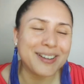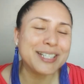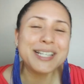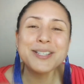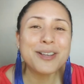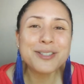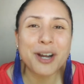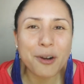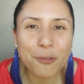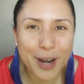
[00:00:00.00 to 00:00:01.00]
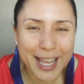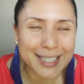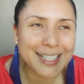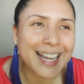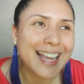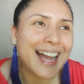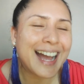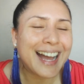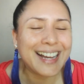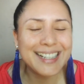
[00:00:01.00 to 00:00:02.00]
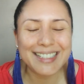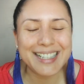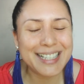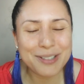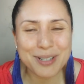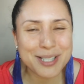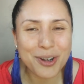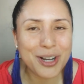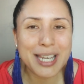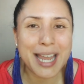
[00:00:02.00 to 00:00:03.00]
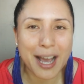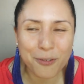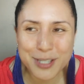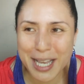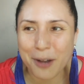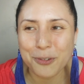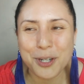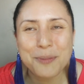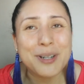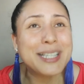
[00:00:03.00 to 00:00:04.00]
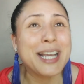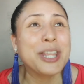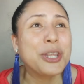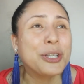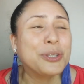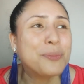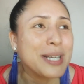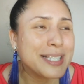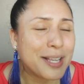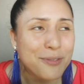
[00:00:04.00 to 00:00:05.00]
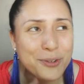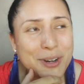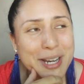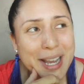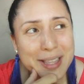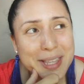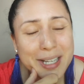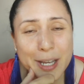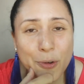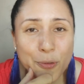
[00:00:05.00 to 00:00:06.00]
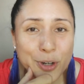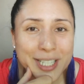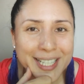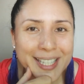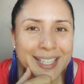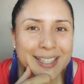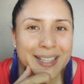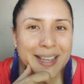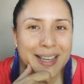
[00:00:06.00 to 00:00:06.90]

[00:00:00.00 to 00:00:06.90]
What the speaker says: She's also our friend, kaya it was all laughs after. But I thought to myself, okay, I think I overdid it.